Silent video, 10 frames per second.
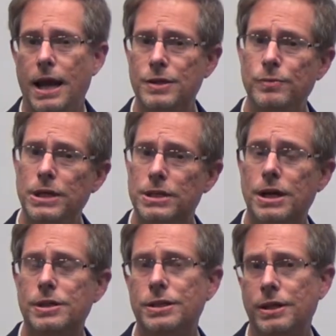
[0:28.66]
As we
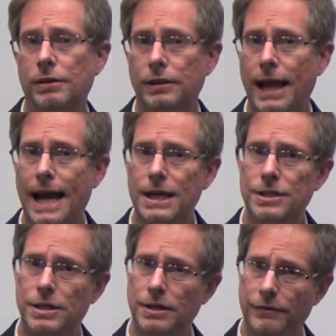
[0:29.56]
discussed in our
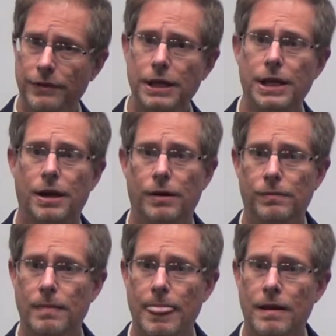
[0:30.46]
last
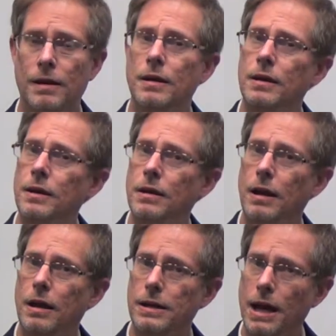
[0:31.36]
video,
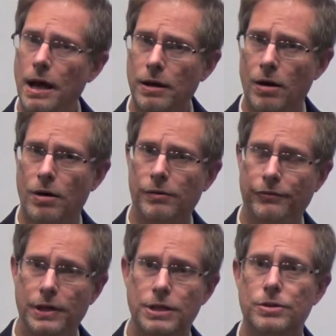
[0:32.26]
not all
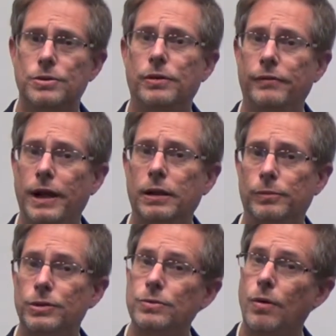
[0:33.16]
features are
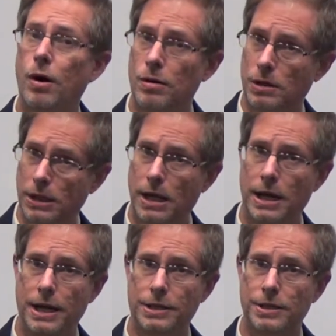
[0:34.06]
available to all
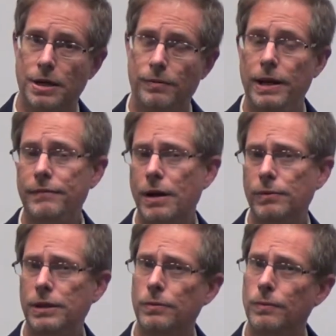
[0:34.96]
clients. We have
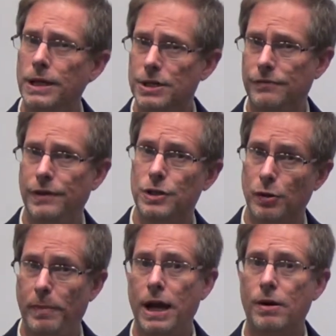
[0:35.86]
not really reached
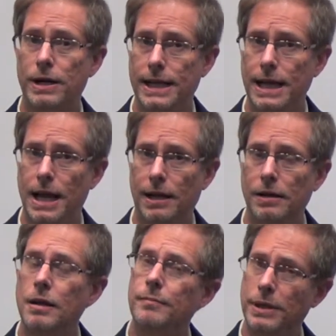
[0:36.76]
feature parity yet,
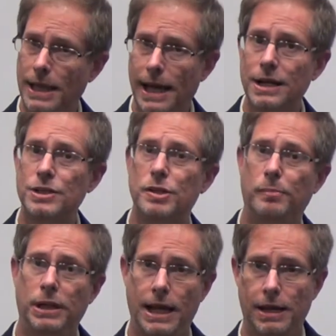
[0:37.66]
but that is the
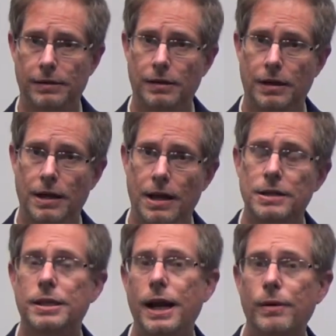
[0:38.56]
plan.
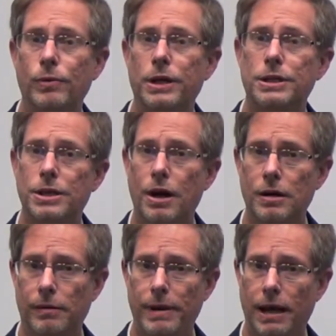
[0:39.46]
Today we're going to
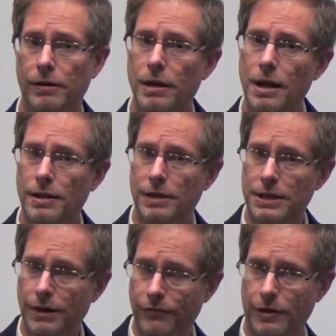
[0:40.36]
talk about the
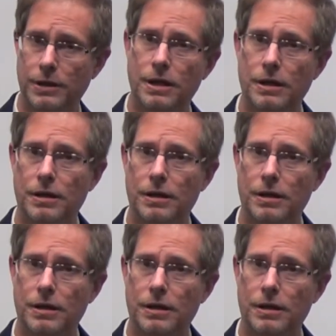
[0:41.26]
different